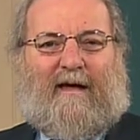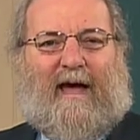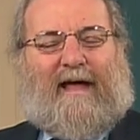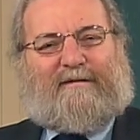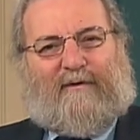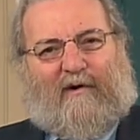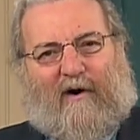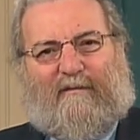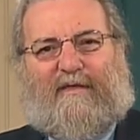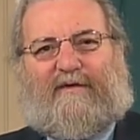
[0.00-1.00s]
And so
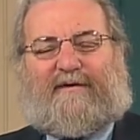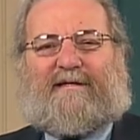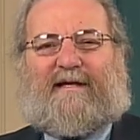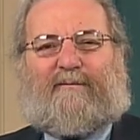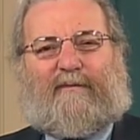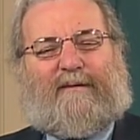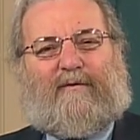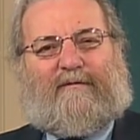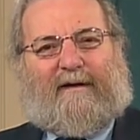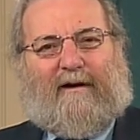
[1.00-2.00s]
carbon-13 will be
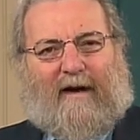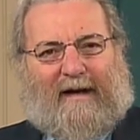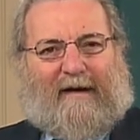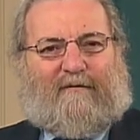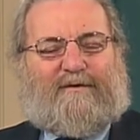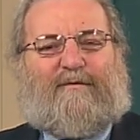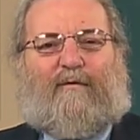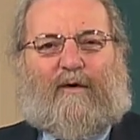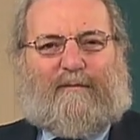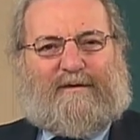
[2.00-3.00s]
moving on average
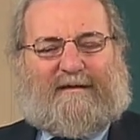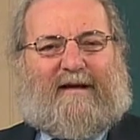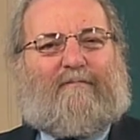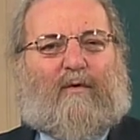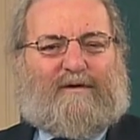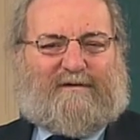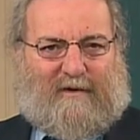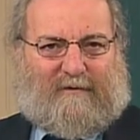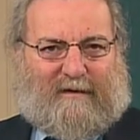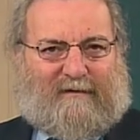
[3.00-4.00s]
4% more
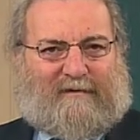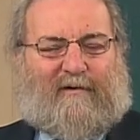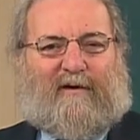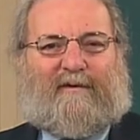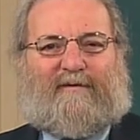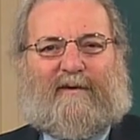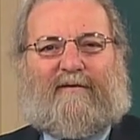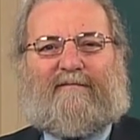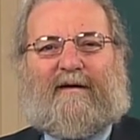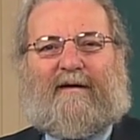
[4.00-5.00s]
slowly than
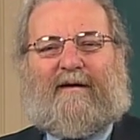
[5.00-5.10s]
carbon-12,